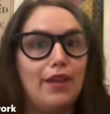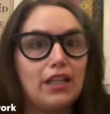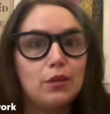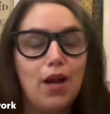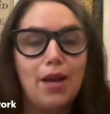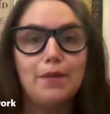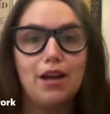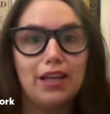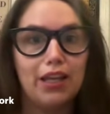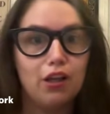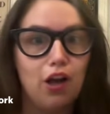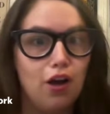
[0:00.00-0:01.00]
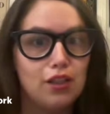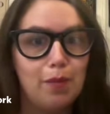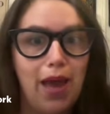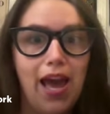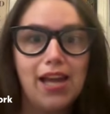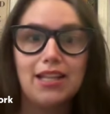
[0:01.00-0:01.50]
That's why I'm not getting calls
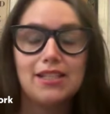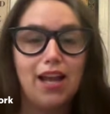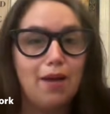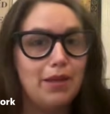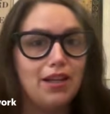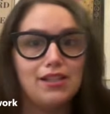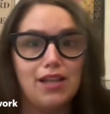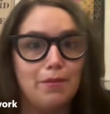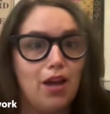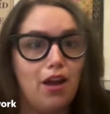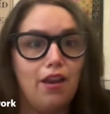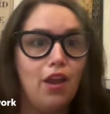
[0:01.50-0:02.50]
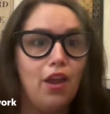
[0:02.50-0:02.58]
back. It's not because I'm not